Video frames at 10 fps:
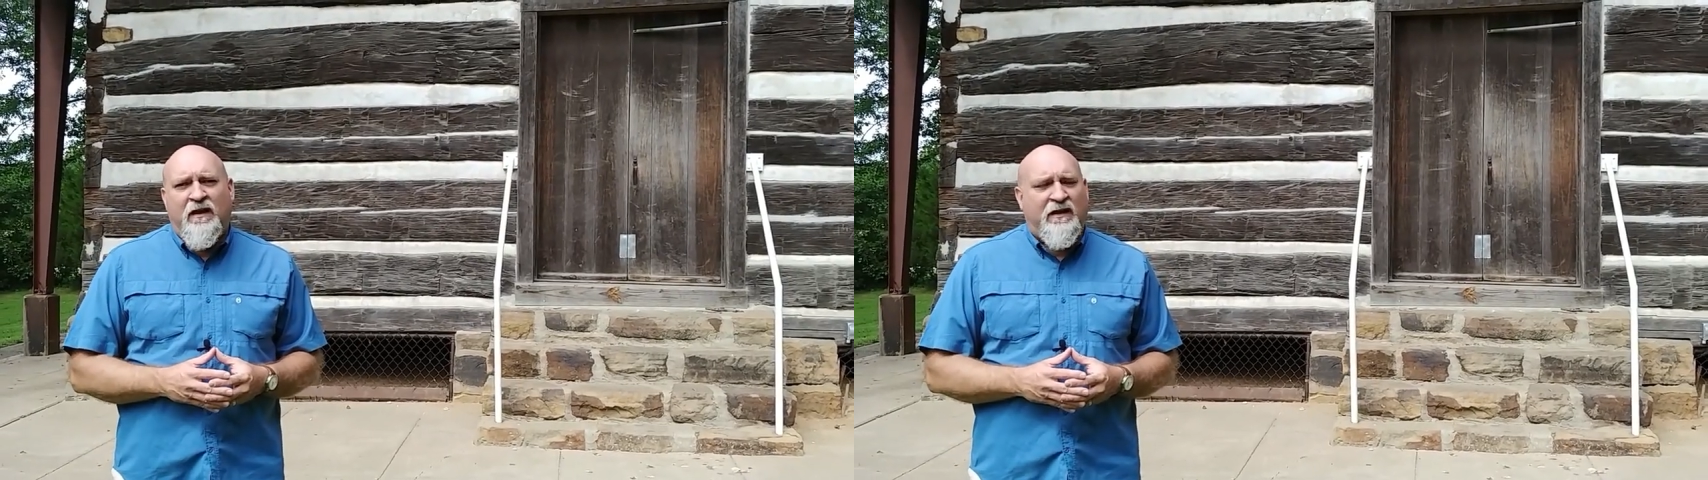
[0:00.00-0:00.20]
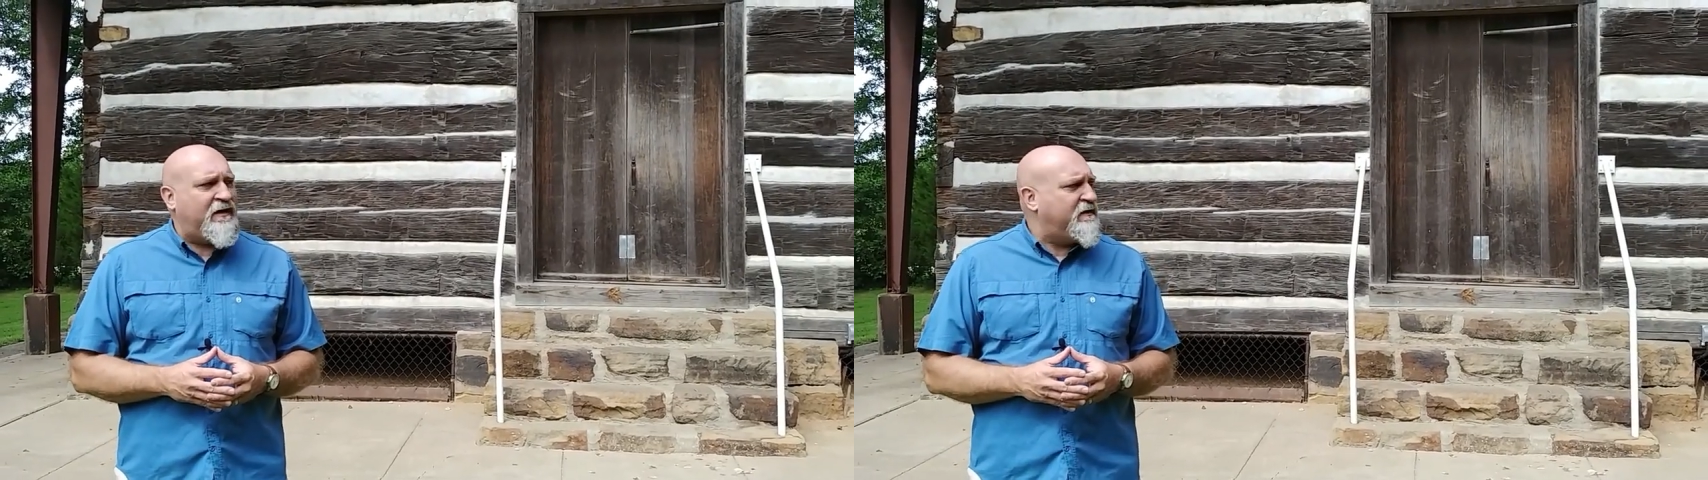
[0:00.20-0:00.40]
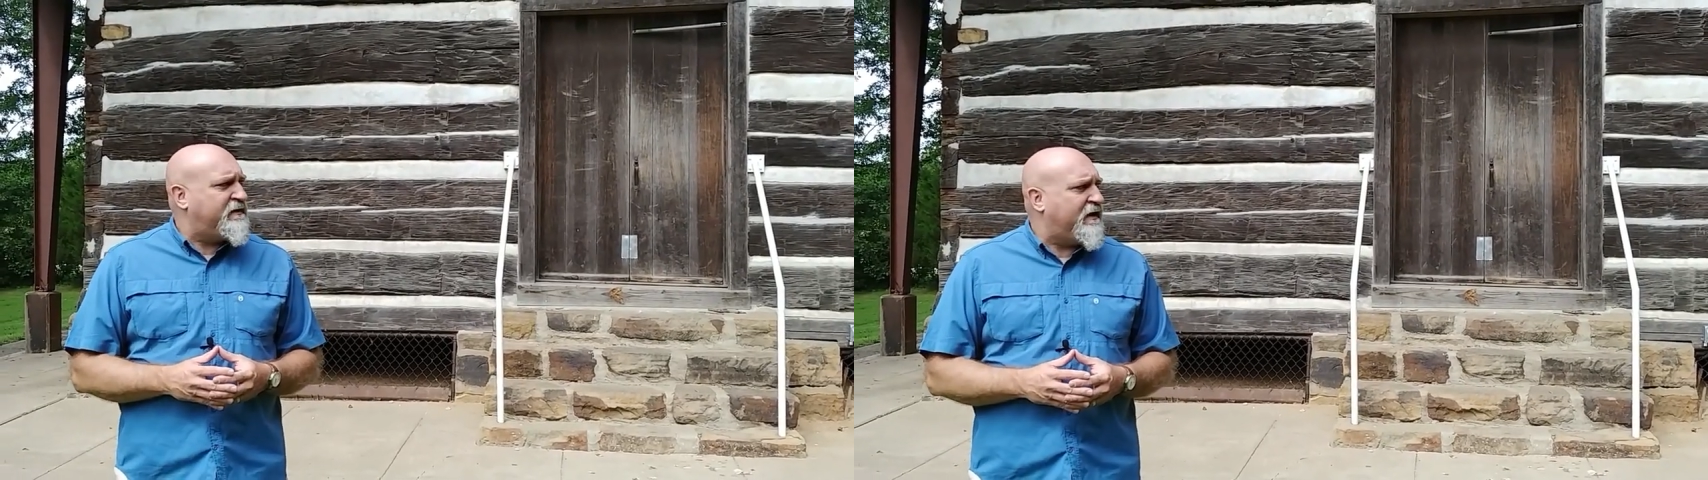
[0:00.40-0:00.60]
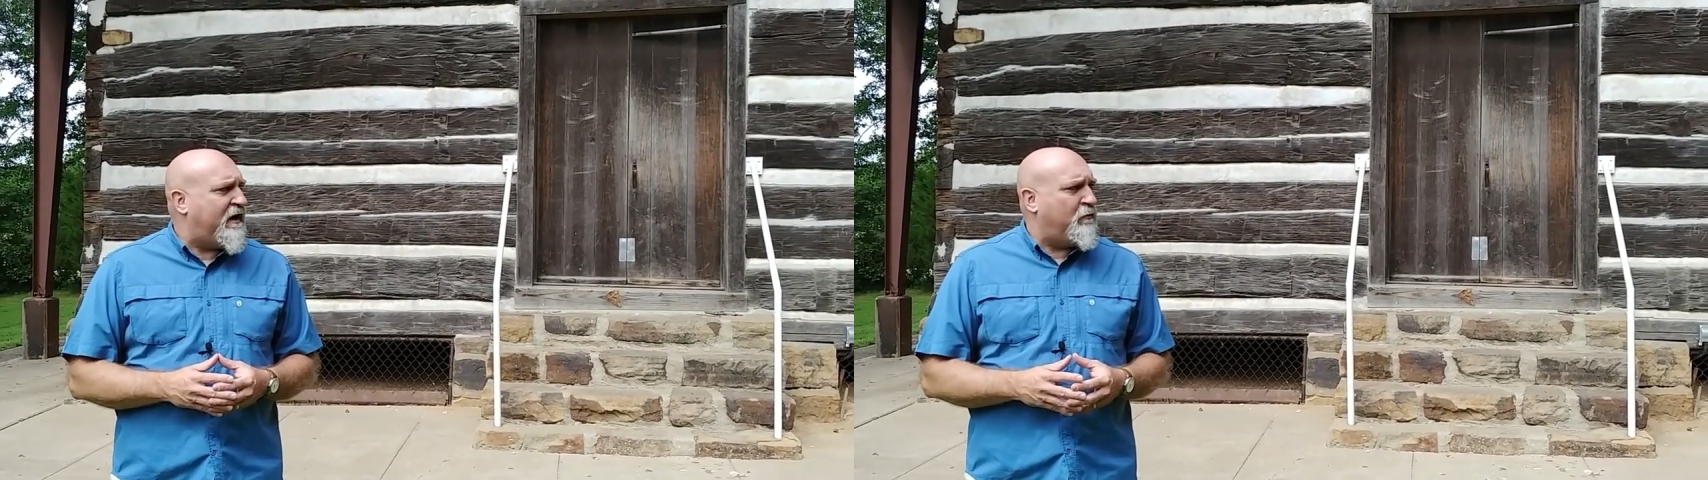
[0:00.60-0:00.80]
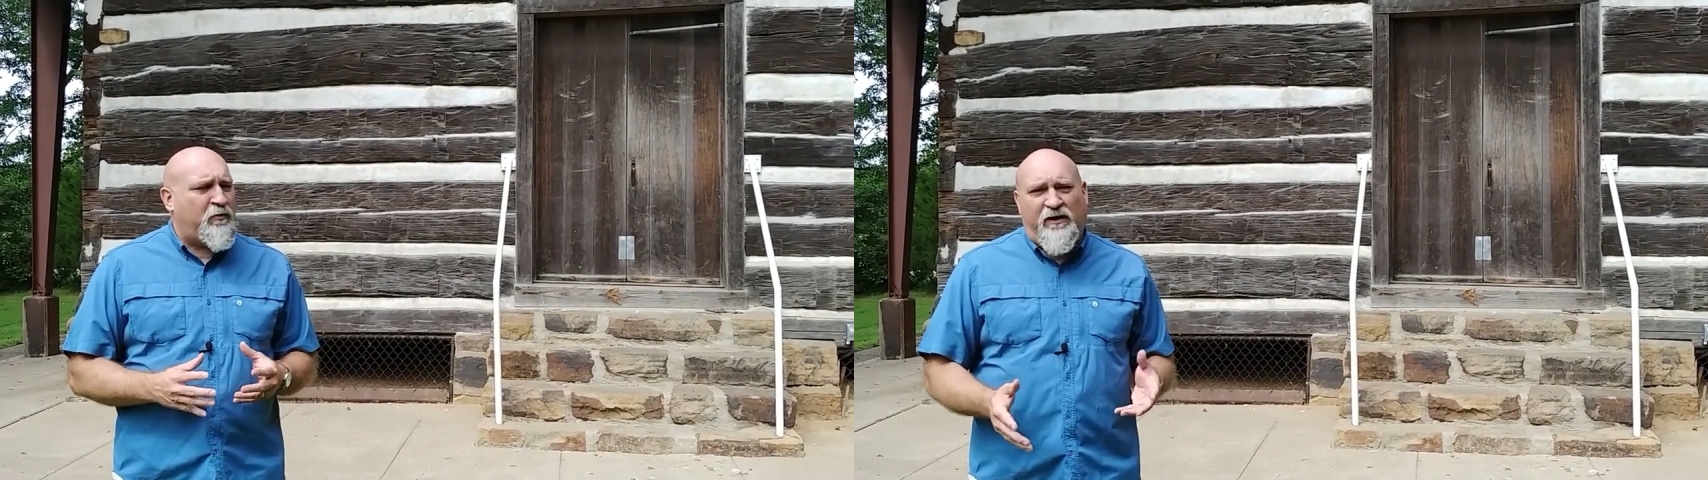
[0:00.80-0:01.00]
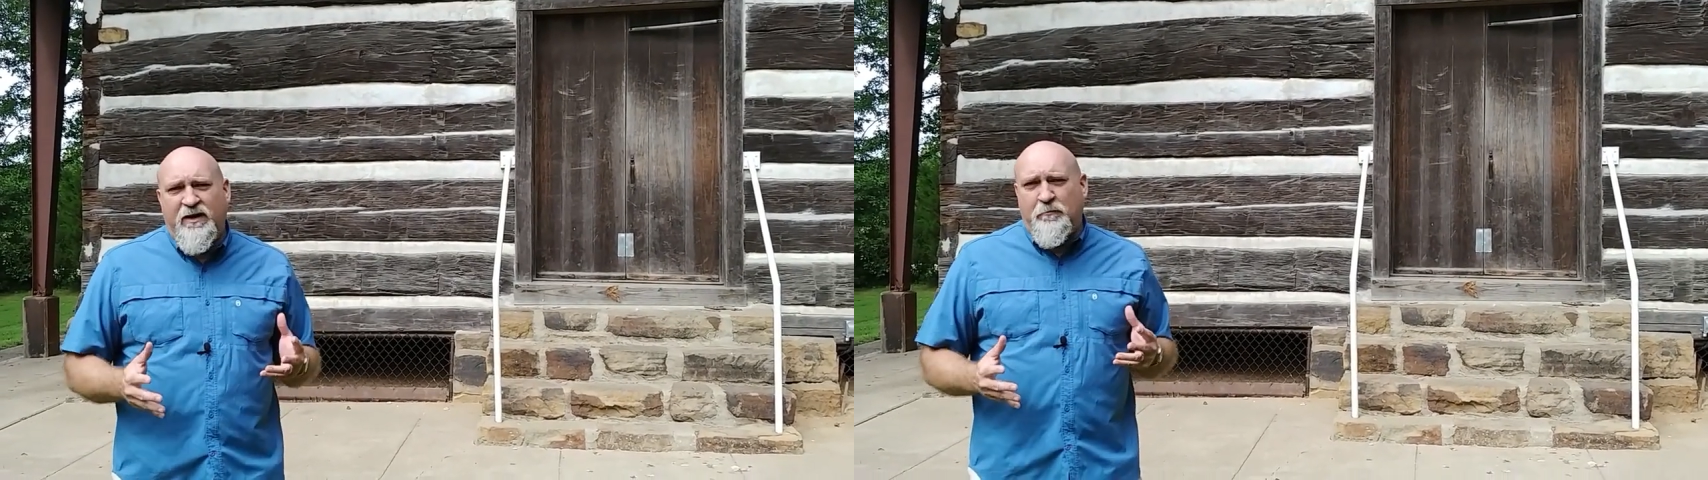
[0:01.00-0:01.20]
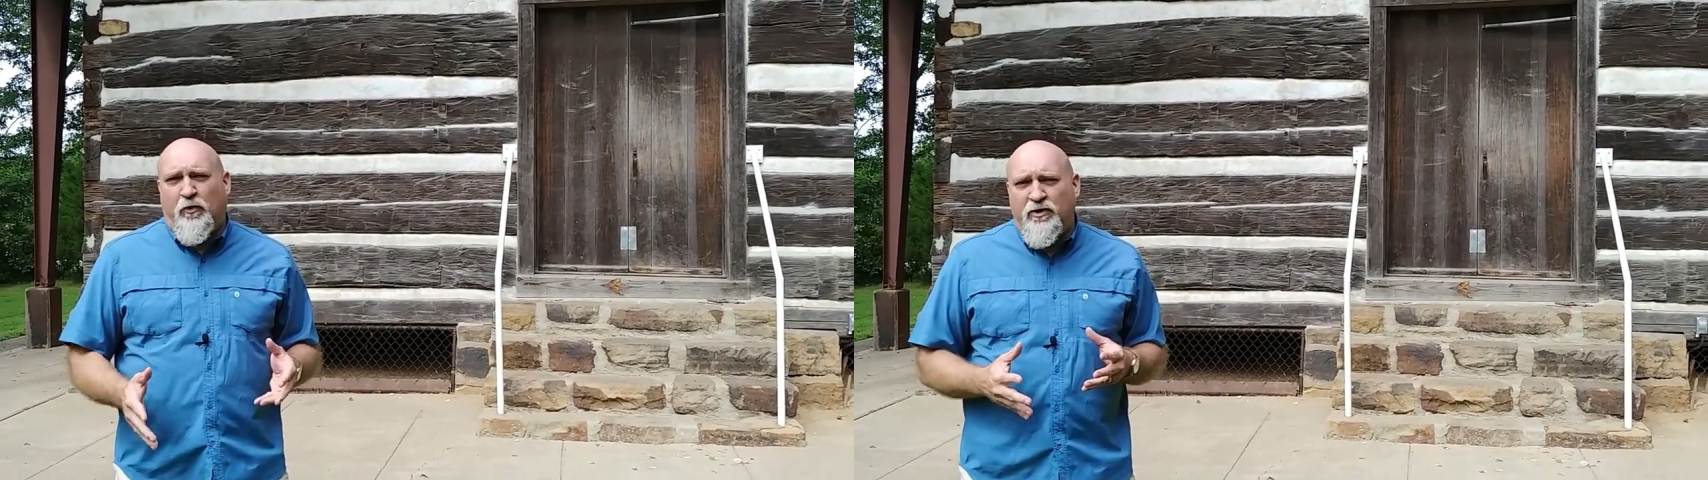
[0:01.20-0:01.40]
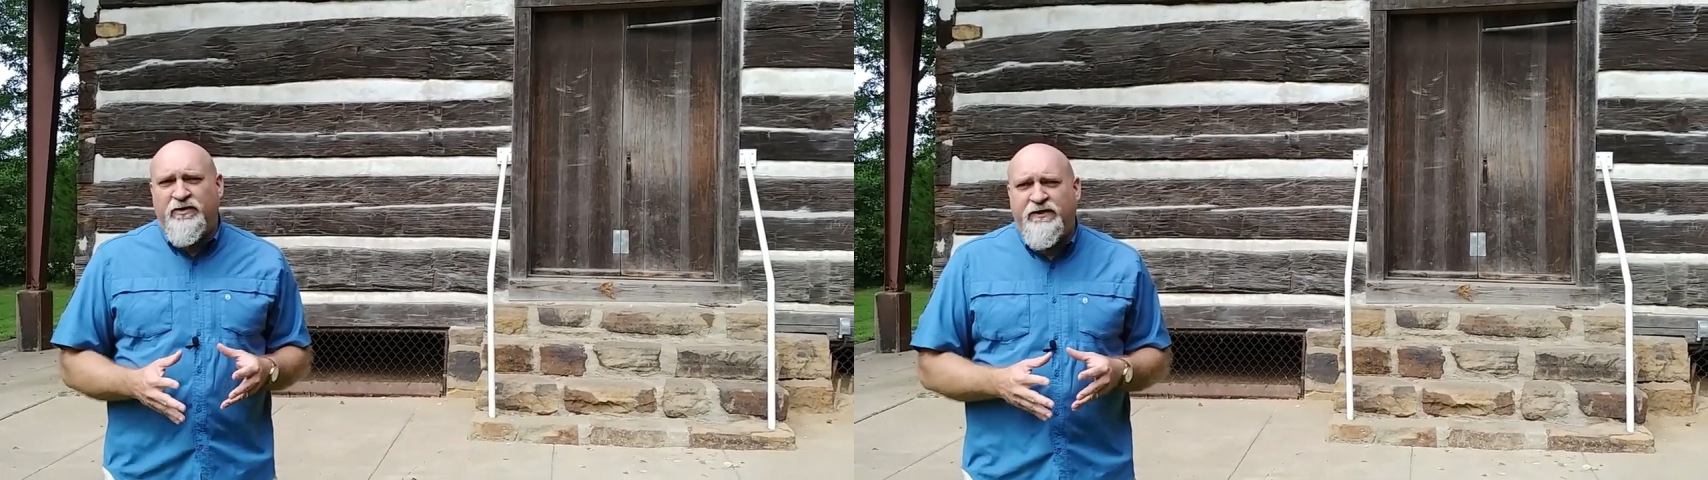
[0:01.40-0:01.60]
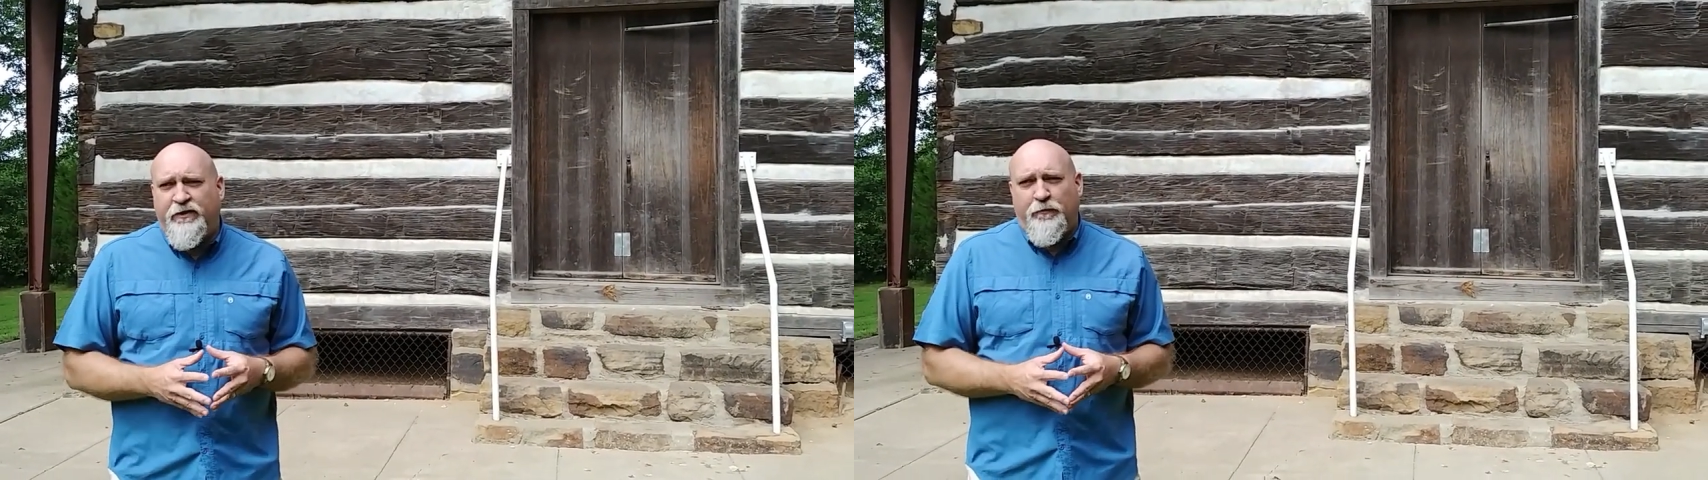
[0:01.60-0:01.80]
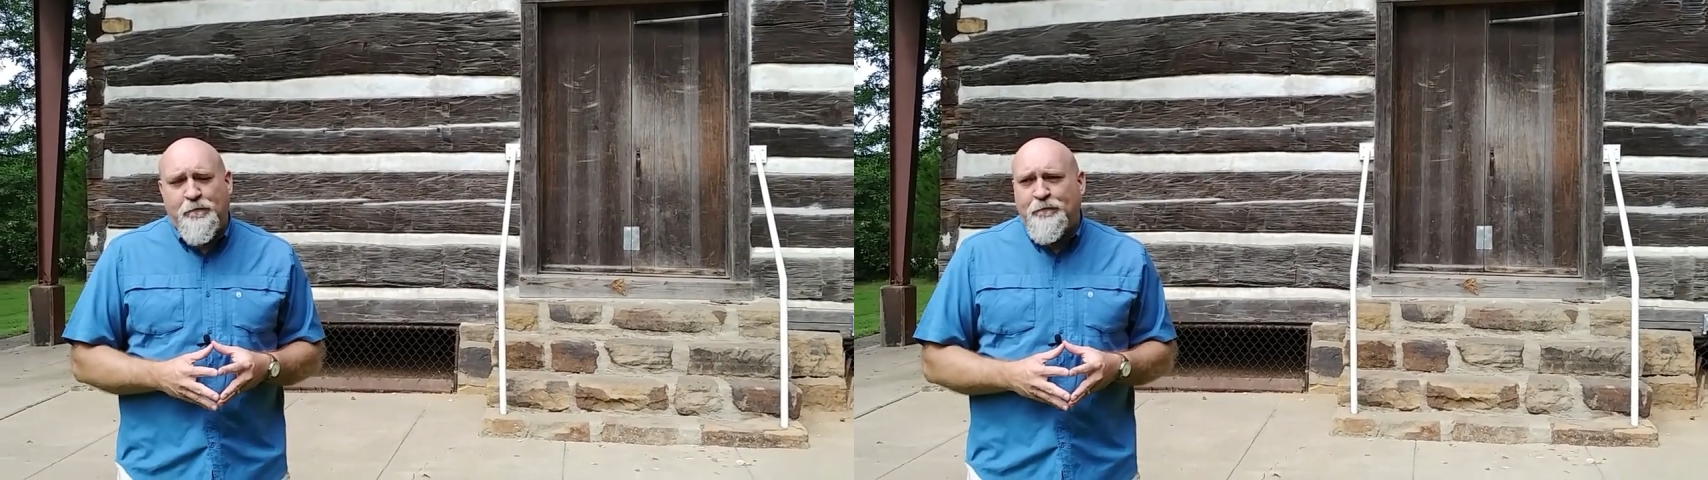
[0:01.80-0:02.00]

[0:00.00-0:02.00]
is really important too.